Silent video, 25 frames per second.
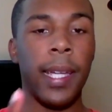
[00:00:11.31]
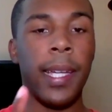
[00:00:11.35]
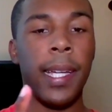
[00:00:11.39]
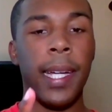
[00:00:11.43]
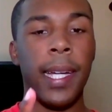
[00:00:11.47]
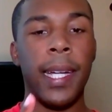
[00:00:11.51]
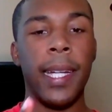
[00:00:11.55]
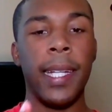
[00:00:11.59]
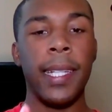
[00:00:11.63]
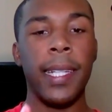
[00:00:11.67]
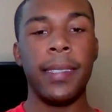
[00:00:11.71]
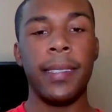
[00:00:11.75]
Hey
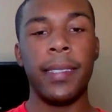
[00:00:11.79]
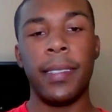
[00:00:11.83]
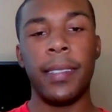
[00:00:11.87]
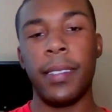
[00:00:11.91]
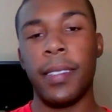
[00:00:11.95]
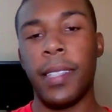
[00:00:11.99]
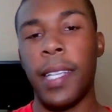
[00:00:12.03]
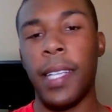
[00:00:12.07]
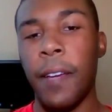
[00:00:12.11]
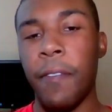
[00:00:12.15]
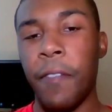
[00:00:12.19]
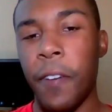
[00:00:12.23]
guys,
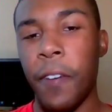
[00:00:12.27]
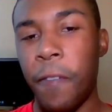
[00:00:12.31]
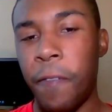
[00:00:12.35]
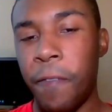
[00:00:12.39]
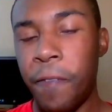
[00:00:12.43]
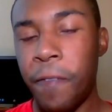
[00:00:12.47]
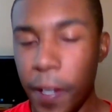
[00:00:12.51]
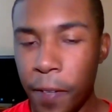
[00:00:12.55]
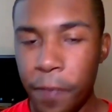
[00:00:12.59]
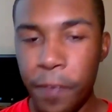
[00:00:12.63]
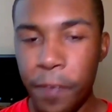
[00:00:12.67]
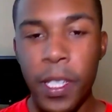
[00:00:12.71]
this is
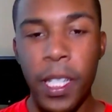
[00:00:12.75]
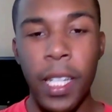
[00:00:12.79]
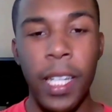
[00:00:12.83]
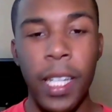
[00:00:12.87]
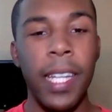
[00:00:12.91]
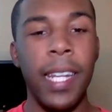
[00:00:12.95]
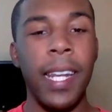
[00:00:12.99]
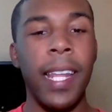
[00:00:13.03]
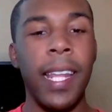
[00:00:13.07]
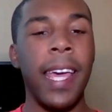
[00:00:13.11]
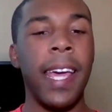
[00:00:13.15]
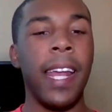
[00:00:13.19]
Camfrey
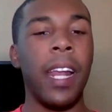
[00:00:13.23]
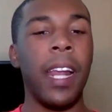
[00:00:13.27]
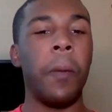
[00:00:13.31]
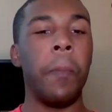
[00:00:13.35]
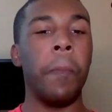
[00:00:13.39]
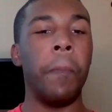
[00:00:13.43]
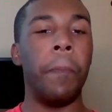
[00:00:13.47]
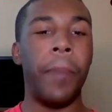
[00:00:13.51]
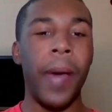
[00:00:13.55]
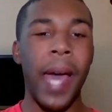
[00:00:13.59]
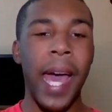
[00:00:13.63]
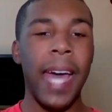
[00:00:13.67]
15 and
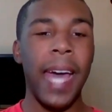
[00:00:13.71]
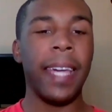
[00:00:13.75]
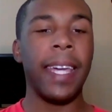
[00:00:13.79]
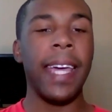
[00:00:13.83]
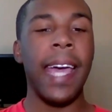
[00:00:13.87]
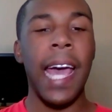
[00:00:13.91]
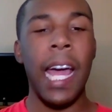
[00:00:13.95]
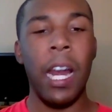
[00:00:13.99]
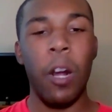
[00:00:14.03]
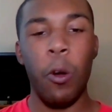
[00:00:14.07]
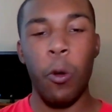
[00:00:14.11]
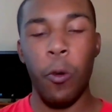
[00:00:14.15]
I'm
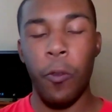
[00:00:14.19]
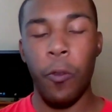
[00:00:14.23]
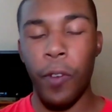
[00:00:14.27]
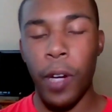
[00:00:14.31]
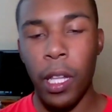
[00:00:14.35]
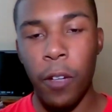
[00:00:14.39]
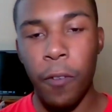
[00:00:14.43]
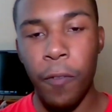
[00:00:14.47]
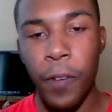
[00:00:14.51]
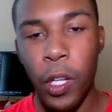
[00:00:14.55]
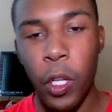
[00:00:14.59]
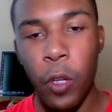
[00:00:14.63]
back at it with
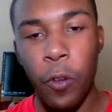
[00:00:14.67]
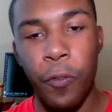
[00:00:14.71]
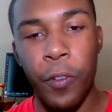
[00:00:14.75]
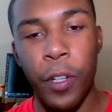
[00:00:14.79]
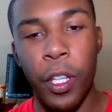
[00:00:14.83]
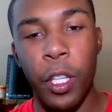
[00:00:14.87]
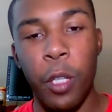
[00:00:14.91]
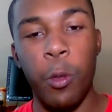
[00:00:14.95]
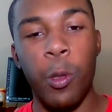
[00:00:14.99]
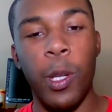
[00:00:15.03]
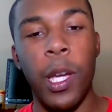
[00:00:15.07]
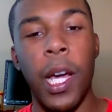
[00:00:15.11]
another video
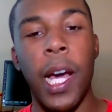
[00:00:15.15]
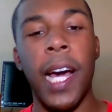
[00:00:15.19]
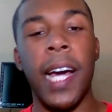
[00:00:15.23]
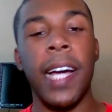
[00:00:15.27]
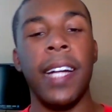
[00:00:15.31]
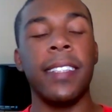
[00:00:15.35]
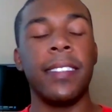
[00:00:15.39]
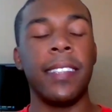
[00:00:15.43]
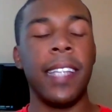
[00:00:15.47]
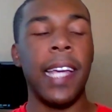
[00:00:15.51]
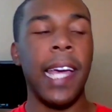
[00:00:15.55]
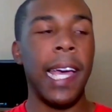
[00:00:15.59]
for you
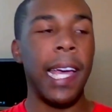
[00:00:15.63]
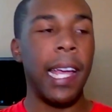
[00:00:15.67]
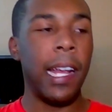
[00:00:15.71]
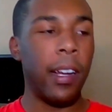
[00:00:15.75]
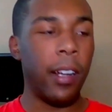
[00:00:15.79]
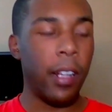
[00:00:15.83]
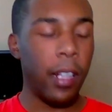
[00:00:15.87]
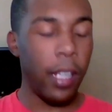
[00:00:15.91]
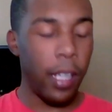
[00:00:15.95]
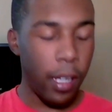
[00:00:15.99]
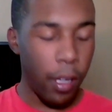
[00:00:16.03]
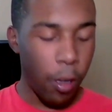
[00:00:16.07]
guys.
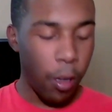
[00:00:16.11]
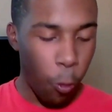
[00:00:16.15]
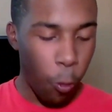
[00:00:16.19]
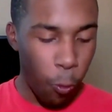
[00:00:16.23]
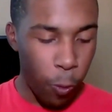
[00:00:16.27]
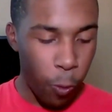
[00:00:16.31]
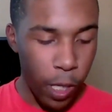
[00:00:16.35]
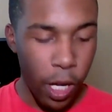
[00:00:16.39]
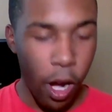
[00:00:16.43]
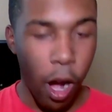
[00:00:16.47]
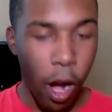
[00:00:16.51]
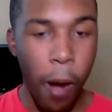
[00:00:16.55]
And
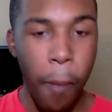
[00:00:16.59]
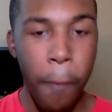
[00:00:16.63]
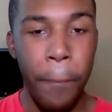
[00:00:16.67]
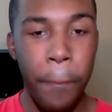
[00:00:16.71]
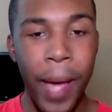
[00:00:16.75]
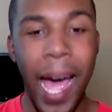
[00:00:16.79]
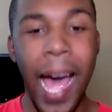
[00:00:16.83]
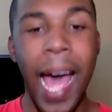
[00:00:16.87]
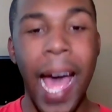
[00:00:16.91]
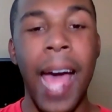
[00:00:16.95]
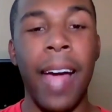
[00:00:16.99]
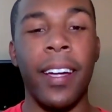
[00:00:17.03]
we are
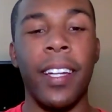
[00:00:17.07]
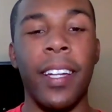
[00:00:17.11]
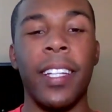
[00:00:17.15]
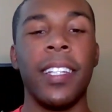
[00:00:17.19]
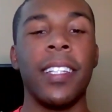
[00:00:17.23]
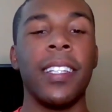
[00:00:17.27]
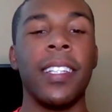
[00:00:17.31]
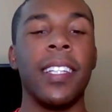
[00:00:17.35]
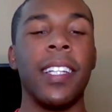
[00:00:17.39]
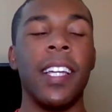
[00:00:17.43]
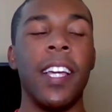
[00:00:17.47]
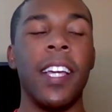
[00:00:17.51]
back.
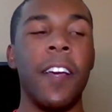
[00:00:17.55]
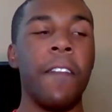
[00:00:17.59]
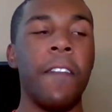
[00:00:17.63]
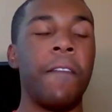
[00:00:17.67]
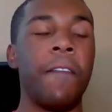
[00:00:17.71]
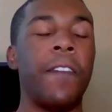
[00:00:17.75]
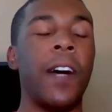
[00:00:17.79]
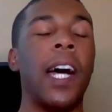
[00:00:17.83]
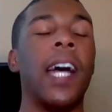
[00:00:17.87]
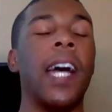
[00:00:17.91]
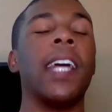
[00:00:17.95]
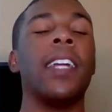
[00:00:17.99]

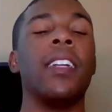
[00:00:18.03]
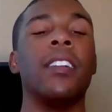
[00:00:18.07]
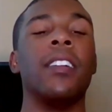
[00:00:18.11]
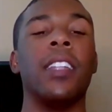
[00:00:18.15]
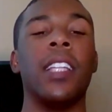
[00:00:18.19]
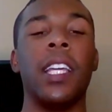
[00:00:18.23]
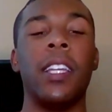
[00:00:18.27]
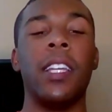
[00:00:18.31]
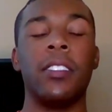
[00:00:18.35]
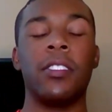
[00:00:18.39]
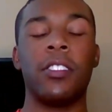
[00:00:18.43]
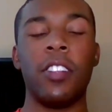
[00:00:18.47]

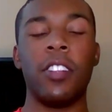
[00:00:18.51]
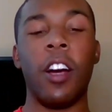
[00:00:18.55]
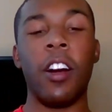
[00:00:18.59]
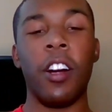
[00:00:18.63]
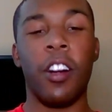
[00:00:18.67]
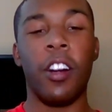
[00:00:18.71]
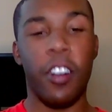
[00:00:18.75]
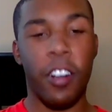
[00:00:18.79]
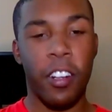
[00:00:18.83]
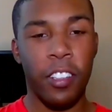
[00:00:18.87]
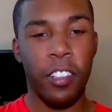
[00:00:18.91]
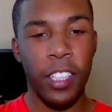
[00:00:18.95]
Finally,
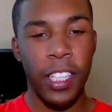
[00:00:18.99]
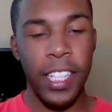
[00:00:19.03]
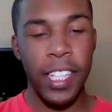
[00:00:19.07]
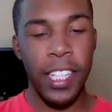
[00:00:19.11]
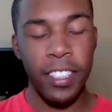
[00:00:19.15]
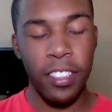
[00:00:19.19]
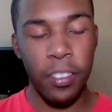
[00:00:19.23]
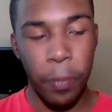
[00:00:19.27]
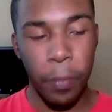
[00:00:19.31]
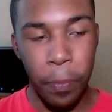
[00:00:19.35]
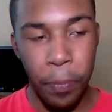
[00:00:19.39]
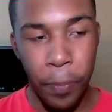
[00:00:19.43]
Stargirl
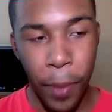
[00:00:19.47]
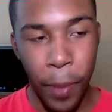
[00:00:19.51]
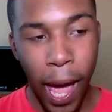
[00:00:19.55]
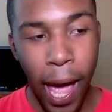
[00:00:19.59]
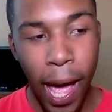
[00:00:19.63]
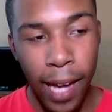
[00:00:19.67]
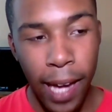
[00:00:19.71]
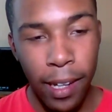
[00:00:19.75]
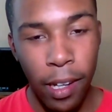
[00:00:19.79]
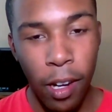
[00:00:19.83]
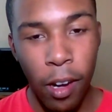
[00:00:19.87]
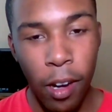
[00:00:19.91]
is
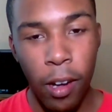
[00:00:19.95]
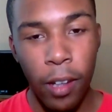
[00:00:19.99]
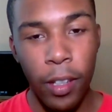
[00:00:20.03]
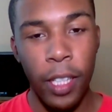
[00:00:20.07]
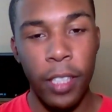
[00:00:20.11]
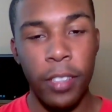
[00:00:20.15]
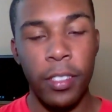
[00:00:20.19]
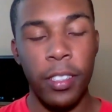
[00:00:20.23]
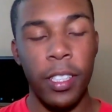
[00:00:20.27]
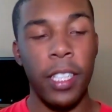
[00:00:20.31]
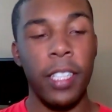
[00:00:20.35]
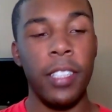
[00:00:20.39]
back
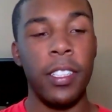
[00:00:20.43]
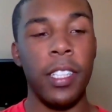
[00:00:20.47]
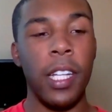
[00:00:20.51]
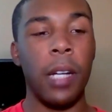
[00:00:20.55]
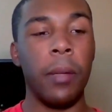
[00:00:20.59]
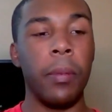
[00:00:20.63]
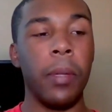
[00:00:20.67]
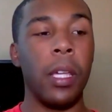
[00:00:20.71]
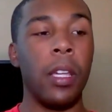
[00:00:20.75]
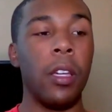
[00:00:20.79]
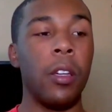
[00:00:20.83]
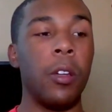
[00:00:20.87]
on the
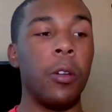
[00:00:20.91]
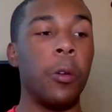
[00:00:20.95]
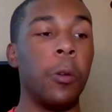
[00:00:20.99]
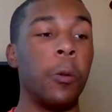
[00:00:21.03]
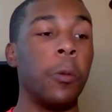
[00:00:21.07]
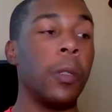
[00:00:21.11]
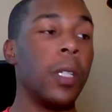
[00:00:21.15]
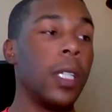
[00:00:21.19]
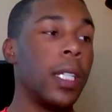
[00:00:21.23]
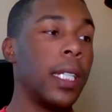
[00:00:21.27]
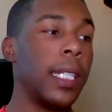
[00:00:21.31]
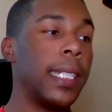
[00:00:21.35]

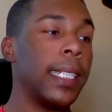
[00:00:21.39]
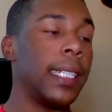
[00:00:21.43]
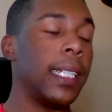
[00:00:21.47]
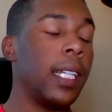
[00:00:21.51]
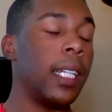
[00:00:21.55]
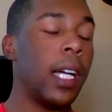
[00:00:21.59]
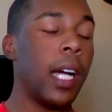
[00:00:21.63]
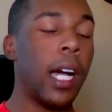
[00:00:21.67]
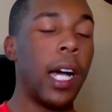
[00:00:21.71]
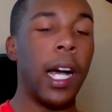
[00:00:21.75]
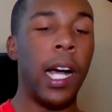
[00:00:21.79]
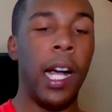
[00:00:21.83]
CW,
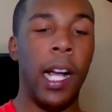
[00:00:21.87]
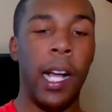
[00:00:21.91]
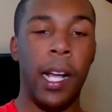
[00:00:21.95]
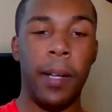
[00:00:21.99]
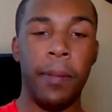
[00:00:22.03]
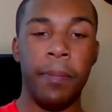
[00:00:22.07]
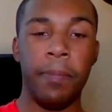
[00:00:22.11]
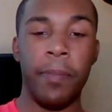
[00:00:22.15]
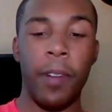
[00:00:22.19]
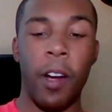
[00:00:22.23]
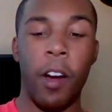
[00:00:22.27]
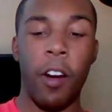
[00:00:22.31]

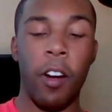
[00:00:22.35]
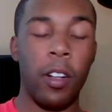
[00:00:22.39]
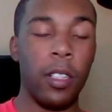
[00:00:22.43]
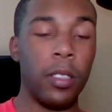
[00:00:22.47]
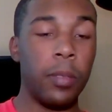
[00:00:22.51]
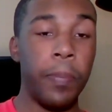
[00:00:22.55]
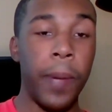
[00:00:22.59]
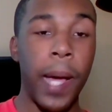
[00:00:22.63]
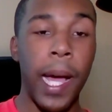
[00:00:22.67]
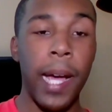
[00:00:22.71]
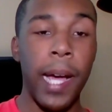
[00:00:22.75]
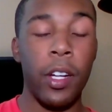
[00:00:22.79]

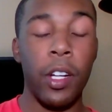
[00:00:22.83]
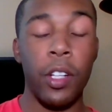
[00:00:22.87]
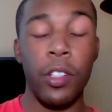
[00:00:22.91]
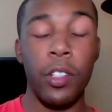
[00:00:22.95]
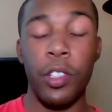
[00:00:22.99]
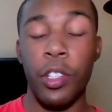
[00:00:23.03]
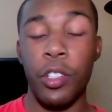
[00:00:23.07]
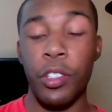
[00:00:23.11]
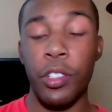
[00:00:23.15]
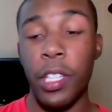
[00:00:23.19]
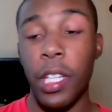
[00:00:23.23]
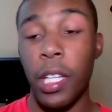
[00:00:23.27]
or is back
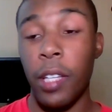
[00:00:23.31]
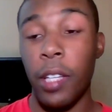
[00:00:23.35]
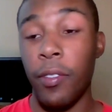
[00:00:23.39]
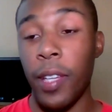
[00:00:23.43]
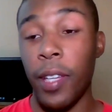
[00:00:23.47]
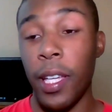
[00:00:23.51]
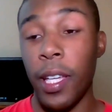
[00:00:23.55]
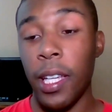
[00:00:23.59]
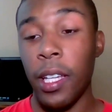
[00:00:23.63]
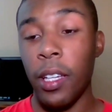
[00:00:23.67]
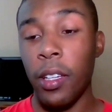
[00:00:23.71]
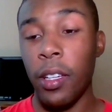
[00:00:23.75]
on your
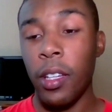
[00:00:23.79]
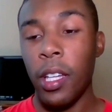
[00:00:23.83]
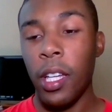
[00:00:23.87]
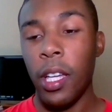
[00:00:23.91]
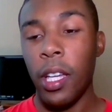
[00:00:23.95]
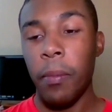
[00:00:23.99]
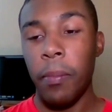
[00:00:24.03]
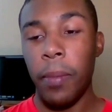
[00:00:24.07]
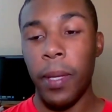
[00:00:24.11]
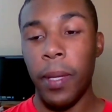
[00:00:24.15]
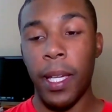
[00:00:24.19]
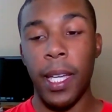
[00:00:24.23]
TV.
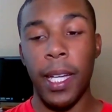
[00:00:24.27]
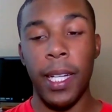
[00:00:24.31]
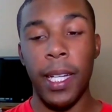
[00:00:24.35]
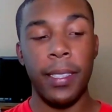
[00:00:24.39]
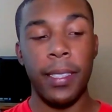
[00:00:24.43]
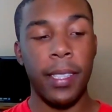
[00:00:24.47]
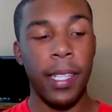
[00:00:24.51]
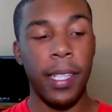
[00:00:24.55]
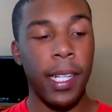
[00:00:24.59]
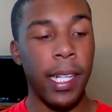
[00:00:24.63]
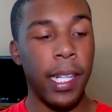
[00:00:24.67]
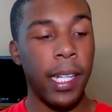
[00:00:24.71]

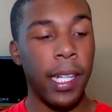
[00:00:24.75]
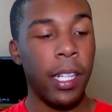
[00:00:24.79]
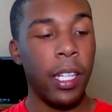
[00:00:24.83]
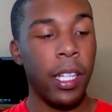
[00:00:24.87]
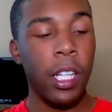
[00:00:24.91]
Because,